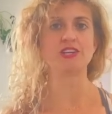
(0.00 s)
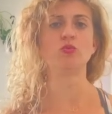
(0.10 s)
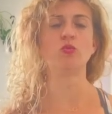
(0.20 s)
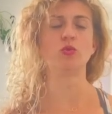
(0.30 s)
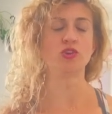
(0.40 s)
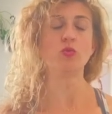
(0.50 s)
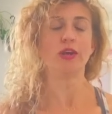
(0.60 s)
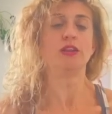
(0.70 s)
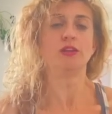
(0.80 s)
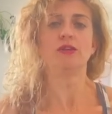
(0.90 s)
You, you
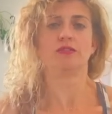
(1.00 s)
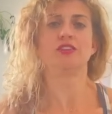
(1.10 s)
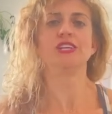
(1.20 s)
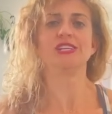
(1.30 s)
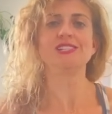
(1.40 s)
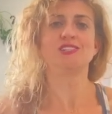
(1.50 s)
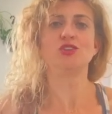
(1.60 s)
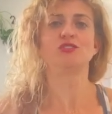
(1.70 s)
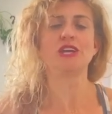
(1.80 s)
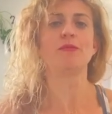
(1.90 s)
want to learn. This is
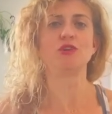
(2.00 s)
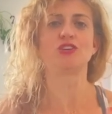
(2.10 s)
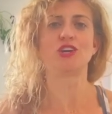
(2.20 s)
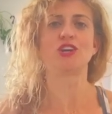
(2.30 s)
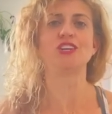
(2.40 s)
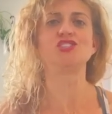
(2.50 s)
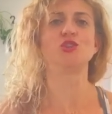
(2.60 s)
your time. You're curious.